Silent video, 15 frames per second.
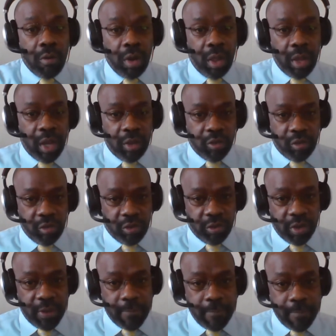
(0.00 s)

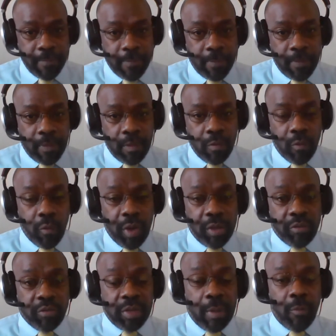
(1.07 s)
relationship
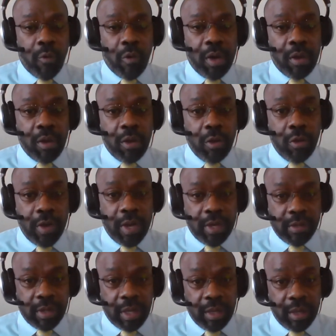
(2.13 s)
with someone who
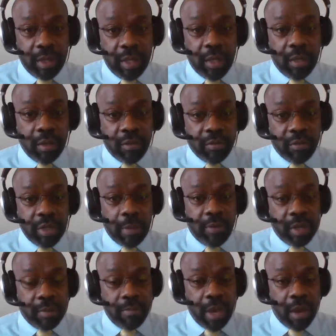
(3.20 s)
is a legal
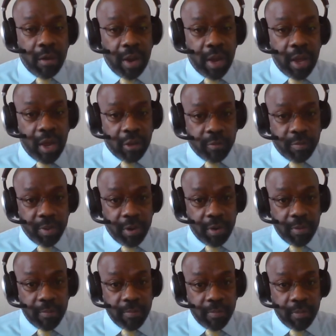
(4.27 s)
subject matter
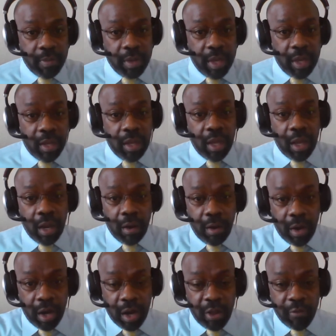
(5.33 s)
expert in the
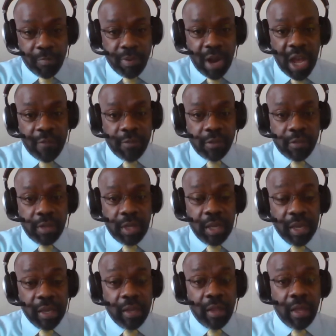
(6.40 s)
area of privacy,
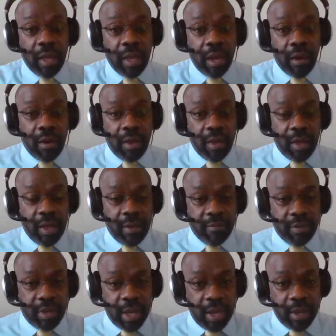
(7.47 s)
in the area
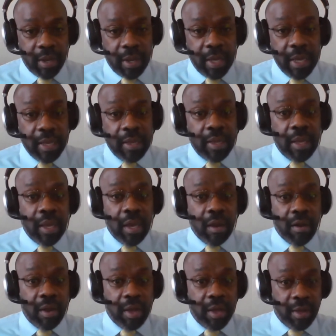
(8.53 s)
of data, in the
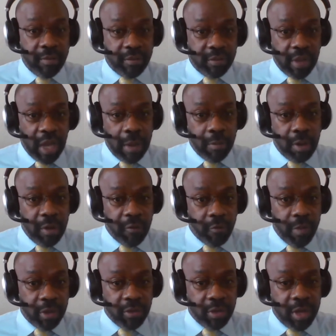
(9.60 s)
area of cyber and
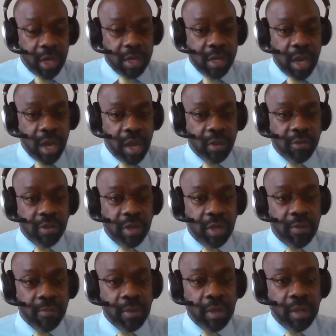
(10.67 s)
information
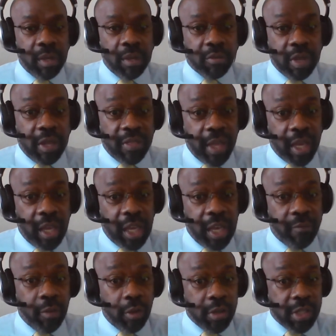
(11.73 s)
technology, so that they can
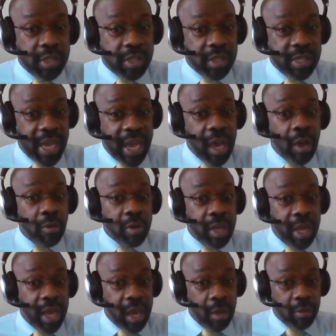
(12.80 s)
give you sound
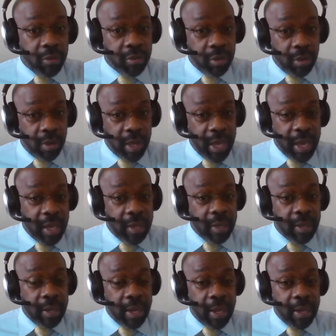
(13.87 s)
counsel
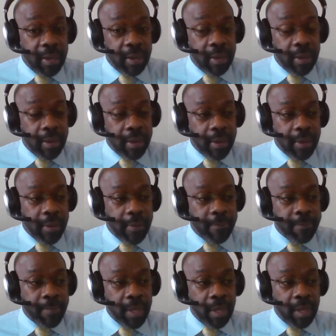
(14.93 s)
and and uh,
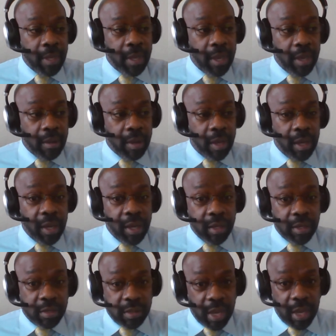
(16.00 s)
and, and
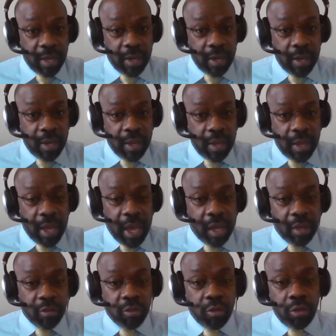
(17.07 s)
insight
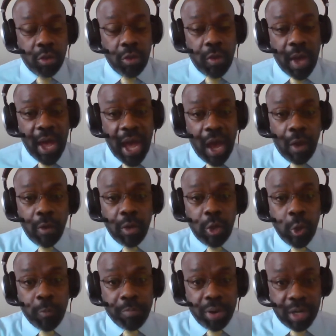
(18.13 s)
as to how
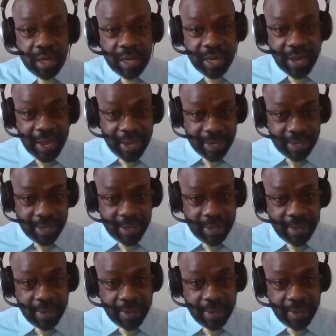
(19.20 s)
you protect